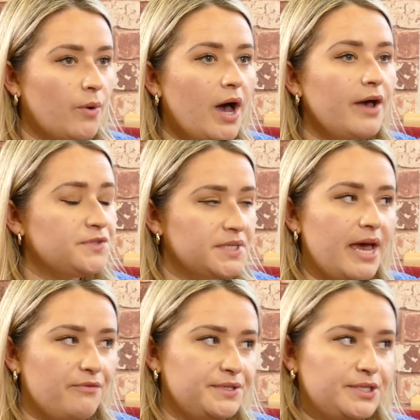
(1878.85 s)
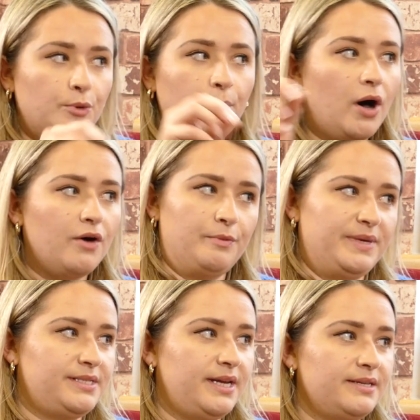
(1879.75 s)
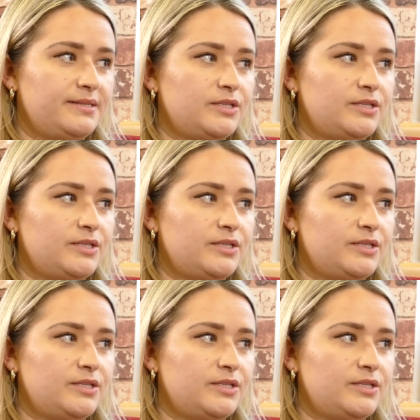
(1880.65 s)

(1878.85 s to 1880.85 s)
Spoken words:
I've done every single part of the business.